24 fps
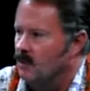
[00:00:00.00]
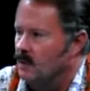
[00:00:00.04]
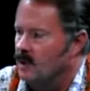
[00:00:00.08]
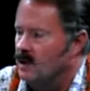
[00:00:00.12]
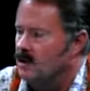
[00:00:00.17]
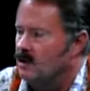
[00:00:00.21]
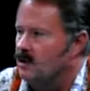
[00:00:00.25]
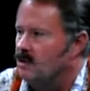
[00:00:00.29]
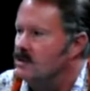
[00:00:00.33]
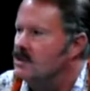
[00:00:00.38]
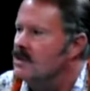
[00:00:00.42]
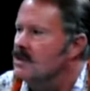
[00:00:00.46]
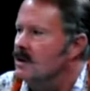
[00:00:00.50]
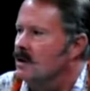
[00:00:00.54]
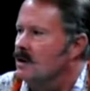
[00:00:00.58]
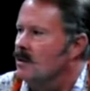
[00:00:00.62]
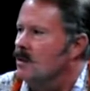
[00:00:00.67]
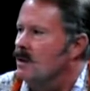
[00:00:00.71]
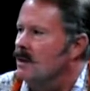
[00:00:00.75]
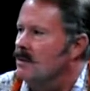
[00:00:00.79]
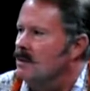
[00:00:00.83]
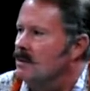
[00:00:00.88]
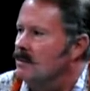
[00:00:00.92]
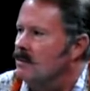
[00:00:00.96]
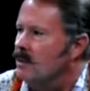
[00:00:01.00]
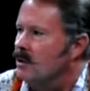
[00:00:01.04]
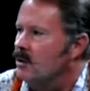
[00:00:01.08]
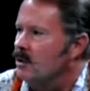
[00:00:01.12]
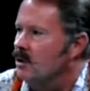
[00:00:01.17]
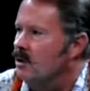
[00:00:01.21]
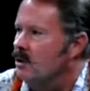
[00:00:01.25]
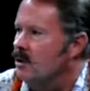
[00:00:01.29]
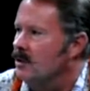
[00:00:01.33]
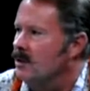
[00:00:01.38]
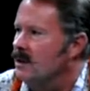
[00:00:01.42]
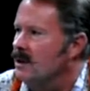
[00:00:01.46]
reduced equipment
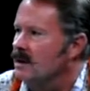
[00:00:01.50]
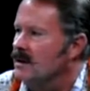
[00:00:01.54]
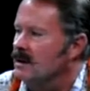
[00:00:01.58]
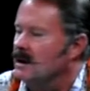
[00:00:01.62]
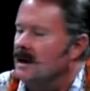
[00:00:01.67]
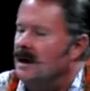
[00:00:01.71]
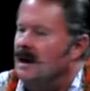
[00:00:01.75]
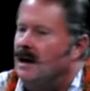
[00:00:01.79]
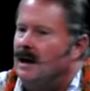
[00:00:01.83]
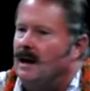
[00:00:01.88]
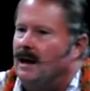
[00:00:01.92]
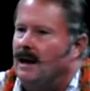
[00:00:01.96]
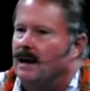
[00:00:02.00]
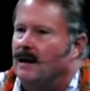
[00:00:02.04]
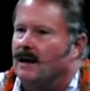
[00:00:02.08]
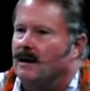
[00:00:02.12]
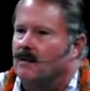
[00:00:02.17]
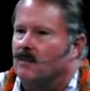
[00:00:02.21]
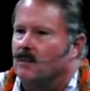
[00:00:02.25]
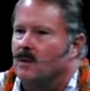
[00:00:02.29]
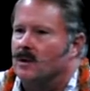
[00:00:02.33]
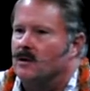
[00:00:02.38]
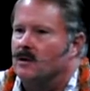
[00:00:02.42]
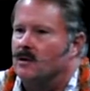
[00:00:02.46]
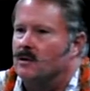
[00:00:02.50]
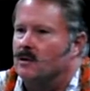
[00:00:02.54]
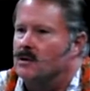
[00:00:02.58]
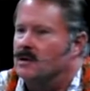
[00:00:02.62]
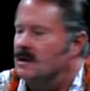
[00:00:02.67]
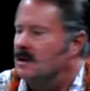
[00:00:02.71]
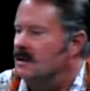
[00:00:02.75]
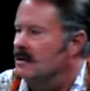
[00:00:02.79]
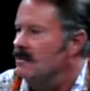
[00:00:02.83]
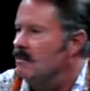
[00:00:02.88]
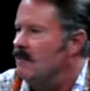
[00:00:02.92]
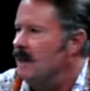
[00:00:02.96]
procurement, and
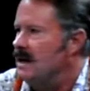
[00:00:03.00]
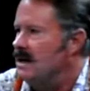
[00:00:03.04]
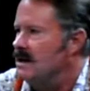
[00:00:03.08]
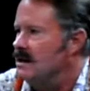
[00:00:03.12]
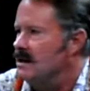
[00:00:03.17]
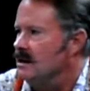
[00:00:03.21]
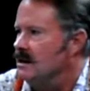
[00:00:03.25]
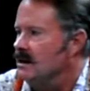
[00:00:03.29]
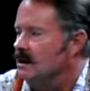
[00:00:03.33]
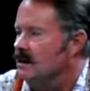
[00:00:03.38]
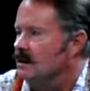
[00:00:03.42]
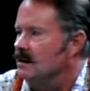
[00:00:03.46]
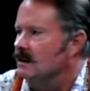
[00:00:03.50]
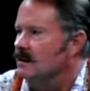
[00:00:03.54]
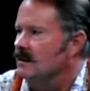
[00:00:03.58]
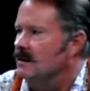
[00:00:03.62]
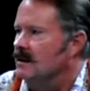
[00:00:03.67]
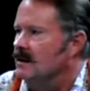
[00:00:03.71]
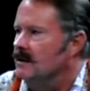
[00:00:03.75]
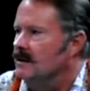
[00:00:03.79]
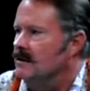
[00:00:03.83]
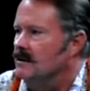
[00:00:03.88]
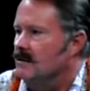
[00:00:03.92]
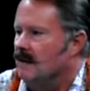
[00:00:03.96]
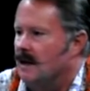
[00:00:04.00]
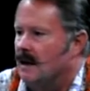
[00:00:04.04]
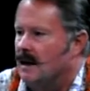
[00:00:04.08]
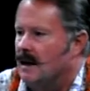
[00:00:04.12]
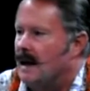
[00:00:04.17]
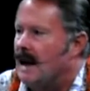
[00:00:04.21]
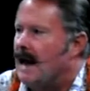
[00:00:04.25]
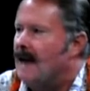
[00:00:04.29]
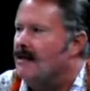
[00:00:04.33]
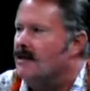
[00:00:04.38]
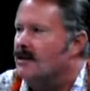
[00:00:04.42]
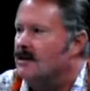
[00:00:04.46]
reduced basing.
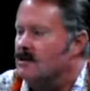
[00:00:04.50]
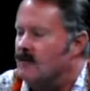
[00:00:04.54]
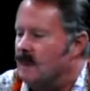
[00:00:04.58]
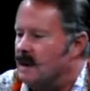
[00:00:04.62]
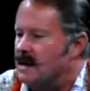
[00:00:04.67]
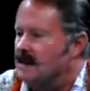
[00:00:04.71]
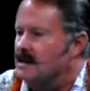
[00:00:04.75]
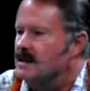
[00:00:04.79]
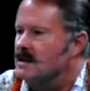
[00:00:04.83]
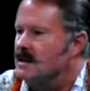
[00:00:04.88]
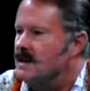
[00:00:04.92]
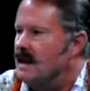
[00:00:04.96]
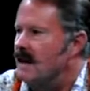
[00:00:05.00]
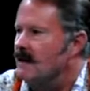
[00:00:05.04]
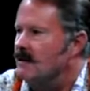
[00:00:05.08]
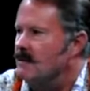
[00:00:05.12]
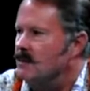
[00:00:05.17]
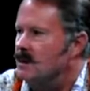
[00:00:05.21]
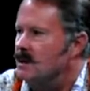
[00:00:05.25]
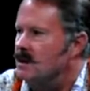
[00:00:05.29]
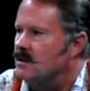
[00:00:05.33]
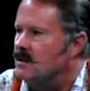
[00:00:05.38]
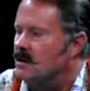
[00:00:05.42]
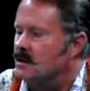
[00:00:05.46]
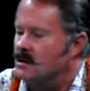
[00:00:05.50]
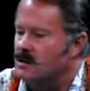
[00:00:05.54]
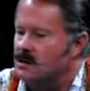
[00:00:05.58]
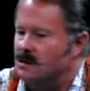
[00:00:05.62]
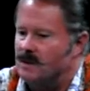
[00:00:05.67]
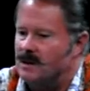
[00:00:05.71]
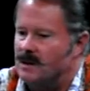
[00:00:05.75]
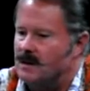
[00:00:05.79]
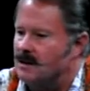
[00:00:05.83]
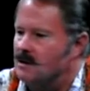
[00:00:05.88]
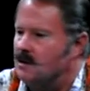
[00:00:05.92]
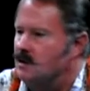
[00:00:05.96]
And these bases have to be
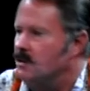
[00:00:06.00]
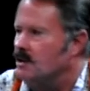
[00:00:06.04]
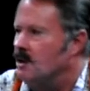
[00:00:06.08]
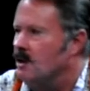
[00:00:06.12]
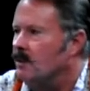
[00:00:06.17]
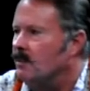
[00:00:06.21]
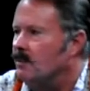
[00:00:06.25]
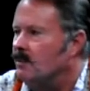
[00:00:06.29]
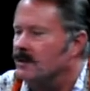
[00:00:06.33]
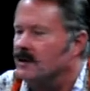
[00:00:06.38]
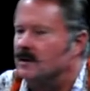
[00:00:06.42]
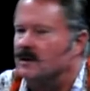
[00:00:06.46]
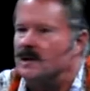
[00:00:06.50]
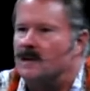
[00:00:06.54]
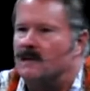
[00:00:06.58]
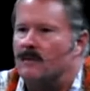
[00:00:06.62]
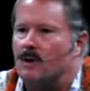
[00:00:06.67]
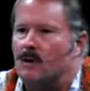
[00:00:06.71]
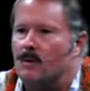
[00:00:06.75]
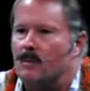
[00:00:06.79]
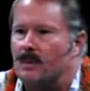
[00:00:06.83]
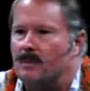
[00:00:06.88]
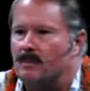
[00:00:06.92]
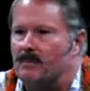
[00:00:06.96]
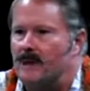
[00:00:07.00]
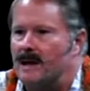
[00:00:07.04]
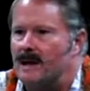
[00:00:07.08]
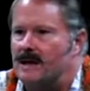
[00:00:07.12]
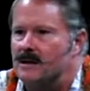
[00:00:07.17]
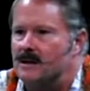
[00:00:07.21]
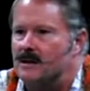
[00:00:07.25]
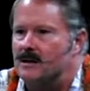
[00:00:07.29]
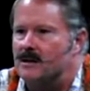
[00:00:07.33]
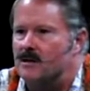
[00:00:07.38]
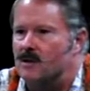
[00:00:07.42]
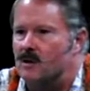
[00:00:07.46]
closed because you don't leave open
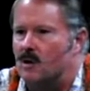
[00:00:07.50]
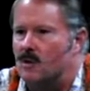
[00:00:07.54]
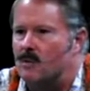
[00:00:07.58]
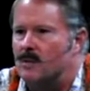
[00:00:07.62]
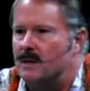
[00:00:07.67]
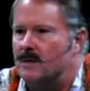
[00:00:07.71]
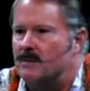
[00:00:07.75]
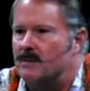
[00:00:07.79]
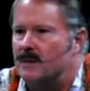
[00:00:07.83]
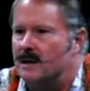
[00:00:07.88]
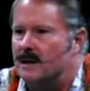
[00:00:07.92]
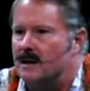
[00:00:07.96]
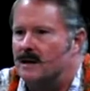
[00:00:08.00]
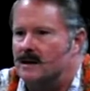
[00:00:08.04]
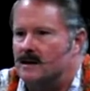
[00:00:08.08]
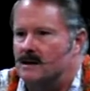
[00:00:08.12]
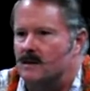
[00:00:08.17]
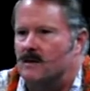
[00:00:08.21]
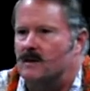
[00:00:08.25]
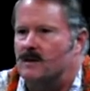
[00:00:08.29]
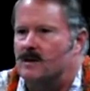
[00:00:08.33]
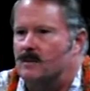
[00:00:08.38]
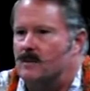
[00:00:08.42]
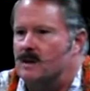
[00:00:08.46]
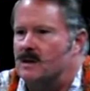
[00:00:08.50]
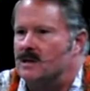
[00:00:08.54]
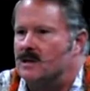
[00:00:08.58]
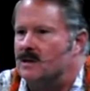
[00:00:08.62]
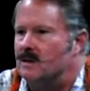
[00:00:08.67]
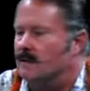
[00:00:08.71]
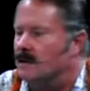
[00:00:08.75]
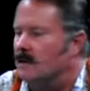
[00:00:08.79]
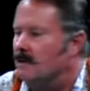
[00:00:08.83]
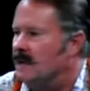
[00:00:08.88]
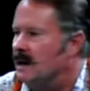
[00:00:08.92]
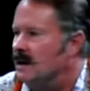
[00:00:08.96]
bases open because they're
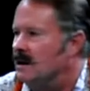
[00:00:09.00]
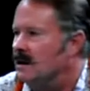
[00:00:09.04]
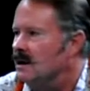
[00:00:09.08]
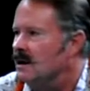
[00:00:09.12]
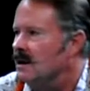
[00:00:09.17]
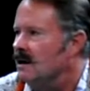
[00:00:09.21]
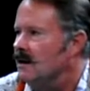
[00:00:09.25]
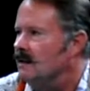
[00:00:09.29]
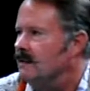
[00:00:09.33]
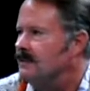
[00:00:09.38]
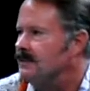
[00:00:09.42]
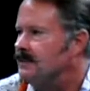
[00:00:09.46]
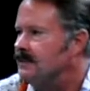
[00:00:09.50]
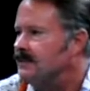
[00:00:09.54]
expensive to maintain.